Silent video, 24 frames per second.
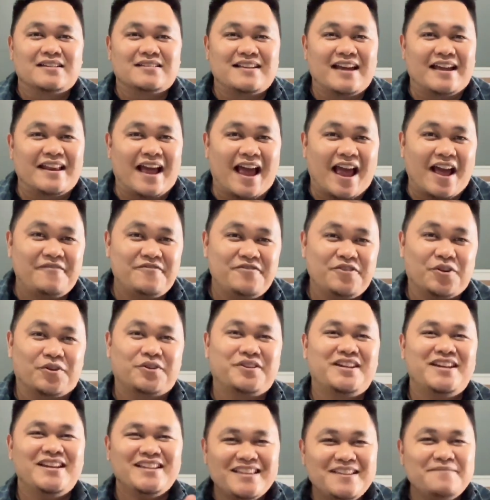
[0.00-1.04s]
that have your
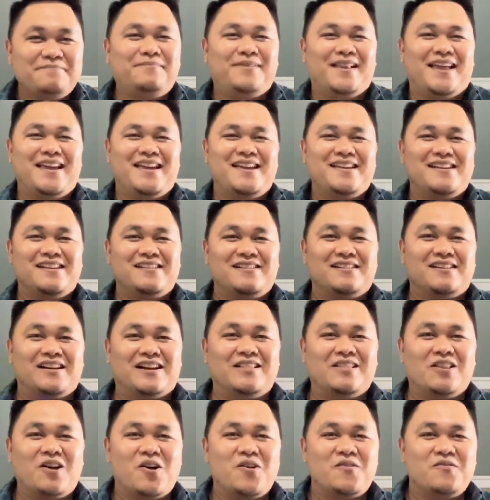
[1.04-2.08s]
kitty playing
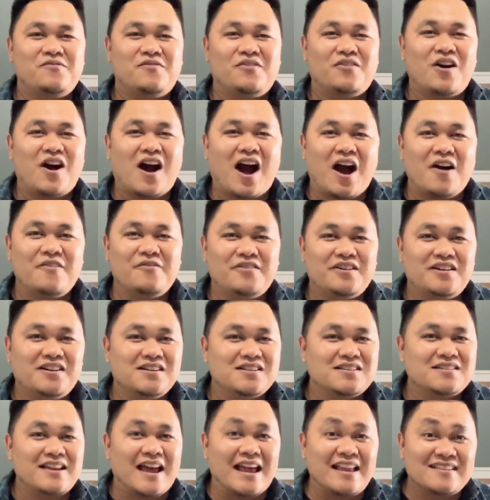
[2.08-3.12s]
along for
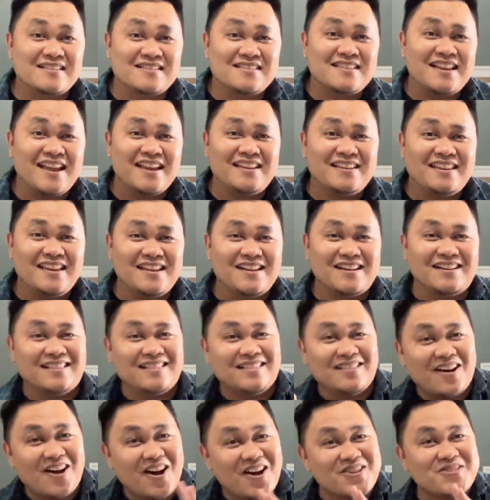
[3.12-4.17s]
hours and snacking
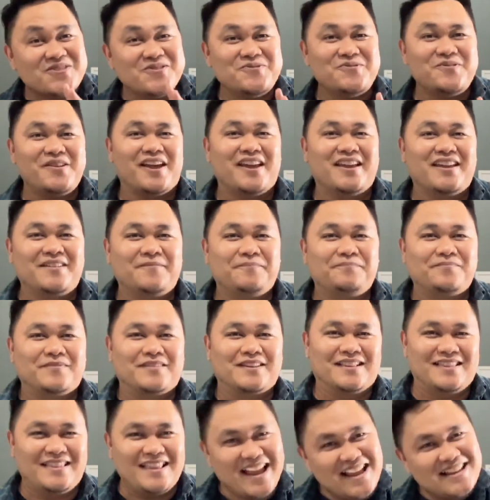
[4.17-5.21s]
along the way.
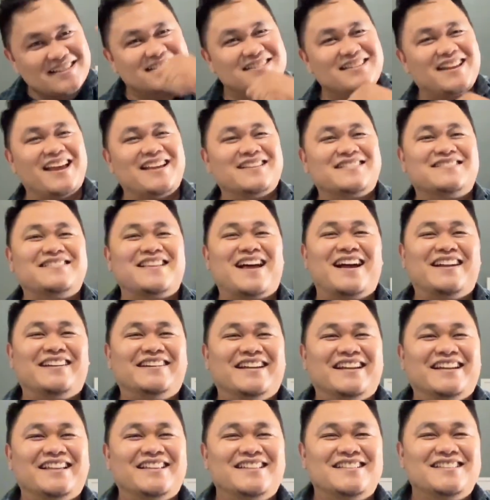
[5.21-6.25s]
Let's get
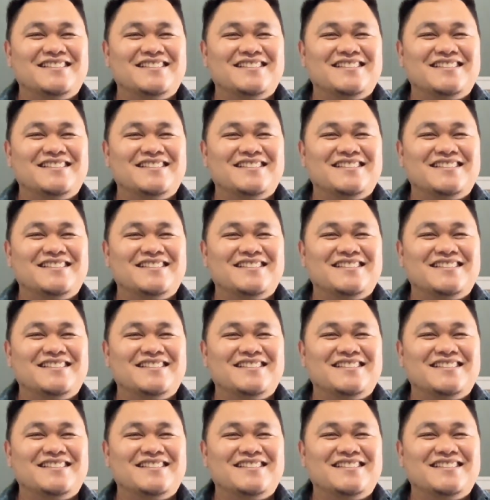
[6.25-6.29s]
started.